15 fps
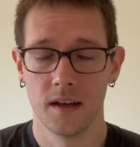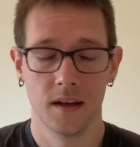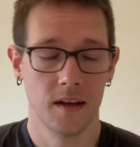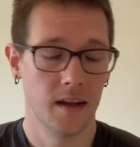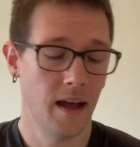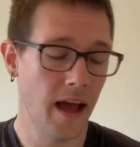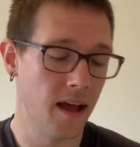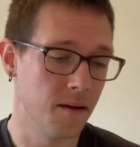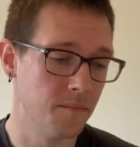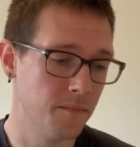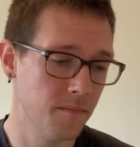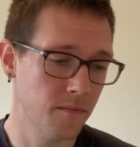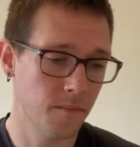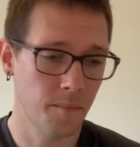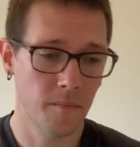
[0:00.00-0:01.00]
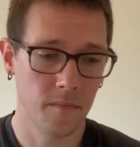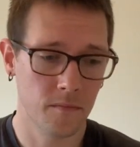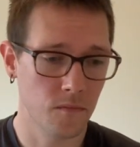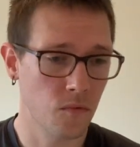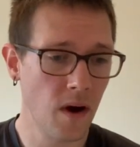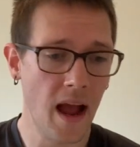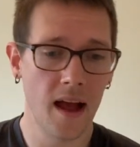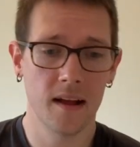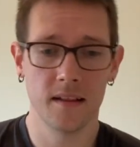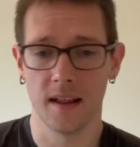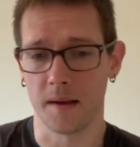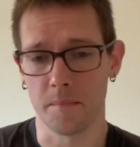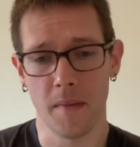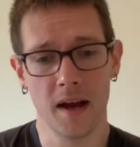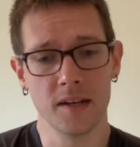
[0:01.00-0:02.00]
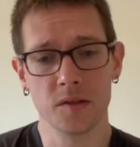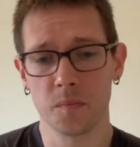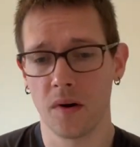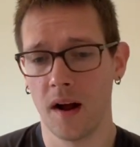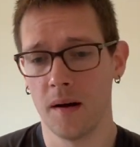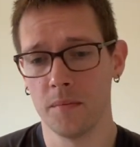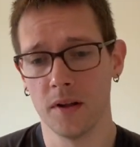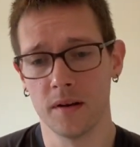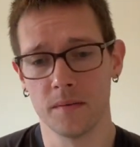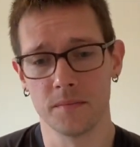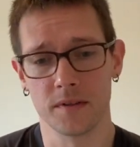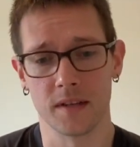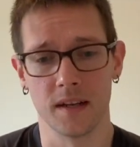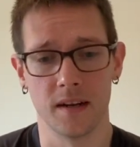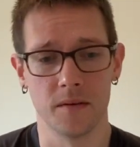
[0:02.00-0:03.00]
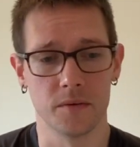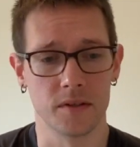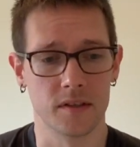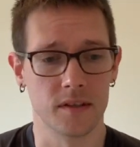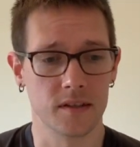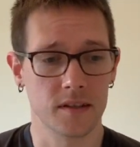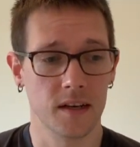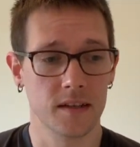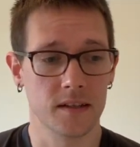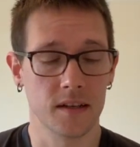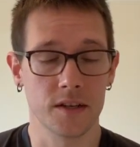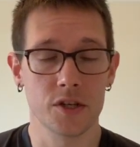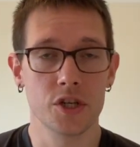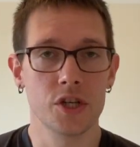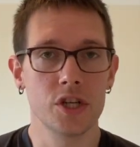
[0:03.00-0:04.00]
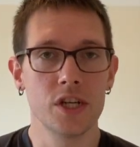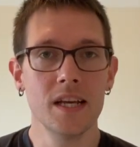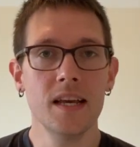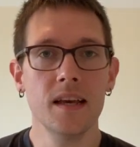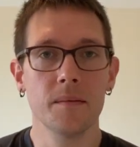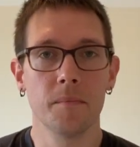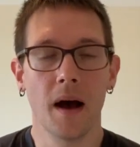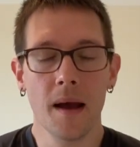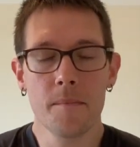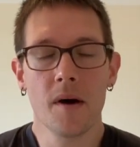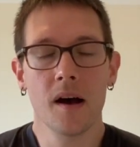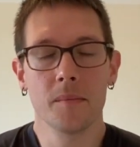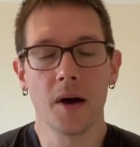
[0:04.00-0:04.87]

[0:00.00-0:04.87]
had mice problems, and it was disgusting. My mom